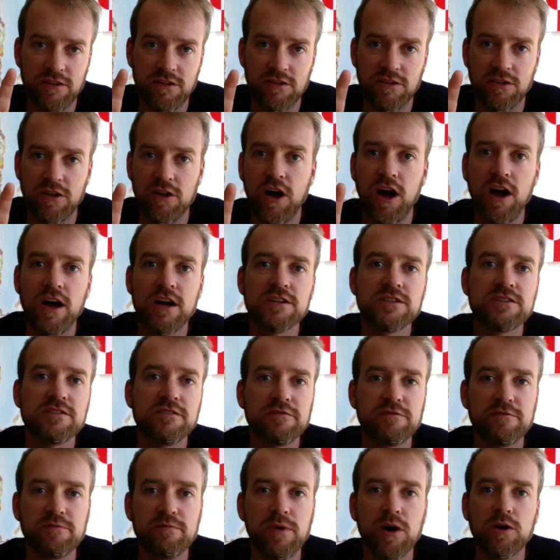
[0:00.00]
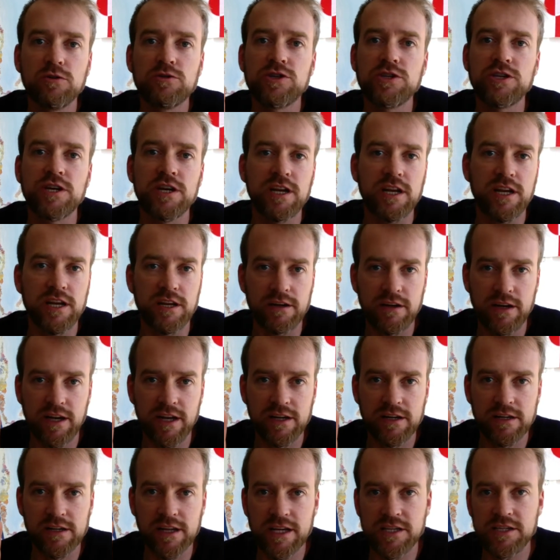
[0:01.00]
laws of motion
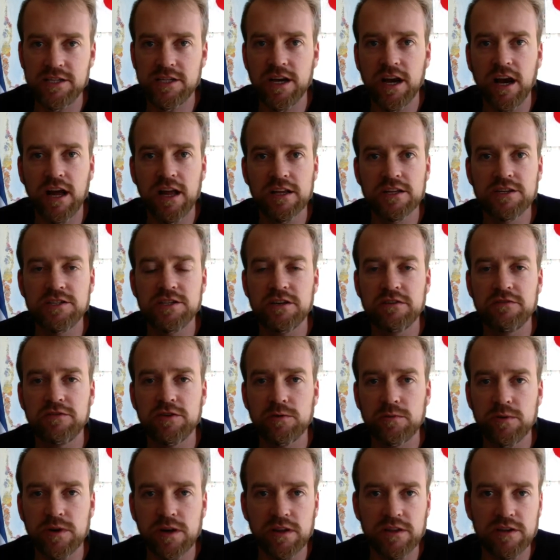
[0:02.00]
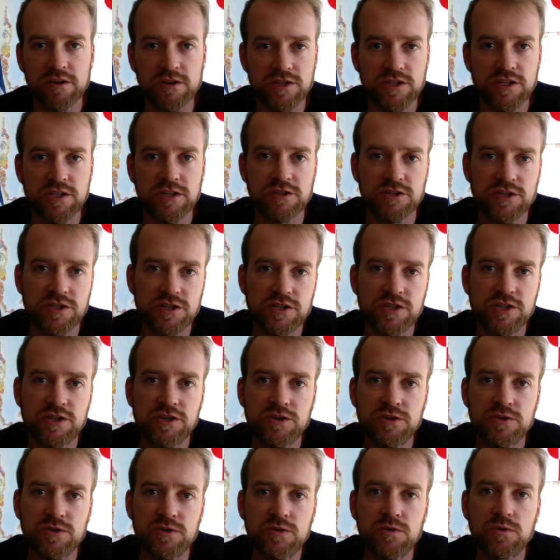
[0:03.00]
in glaciology, if you will, there's
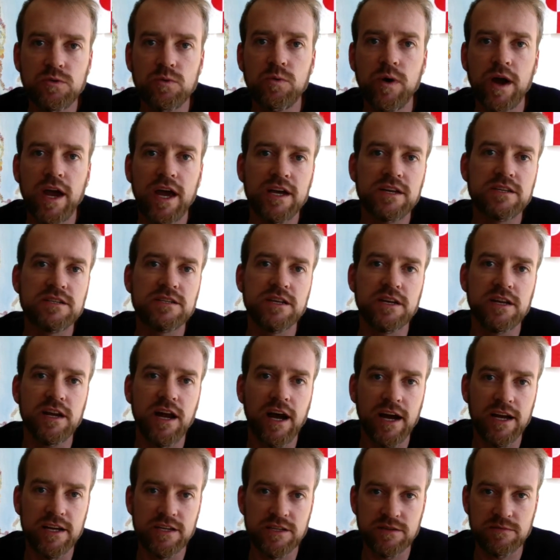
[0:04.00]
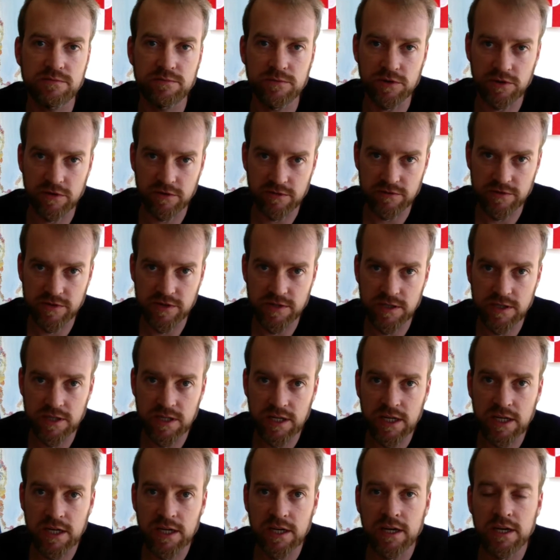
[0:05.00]
two ways that ice moves.
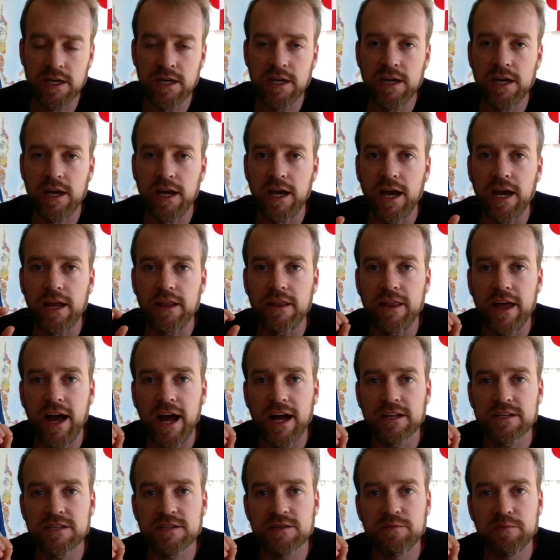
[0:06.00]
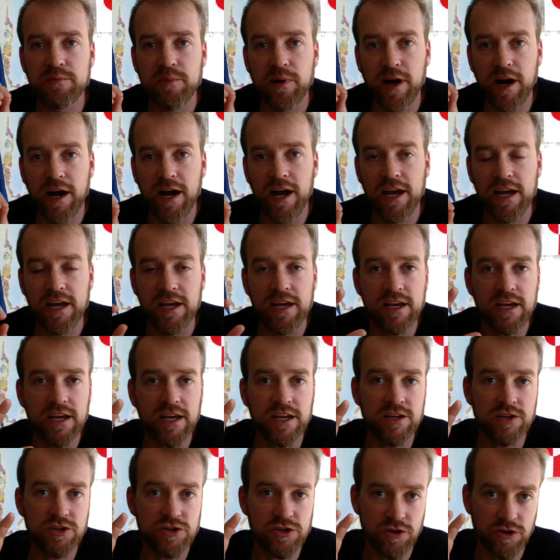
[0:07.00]
And that's by
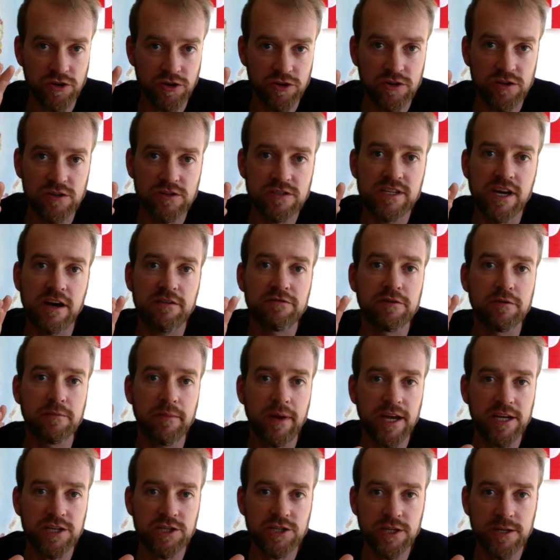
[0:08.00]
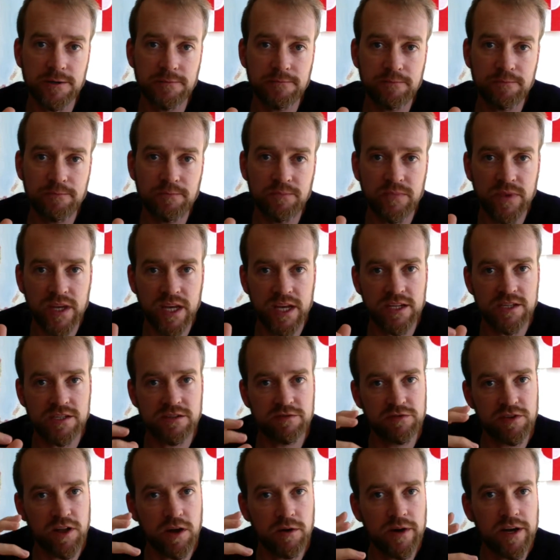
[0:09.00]
internal deformation,
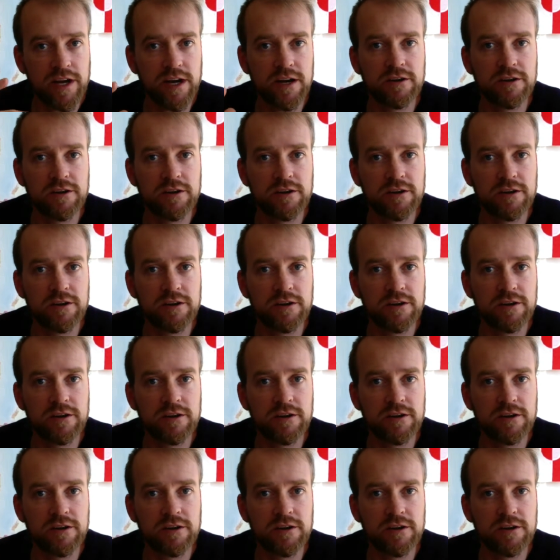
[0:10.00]
it's flowing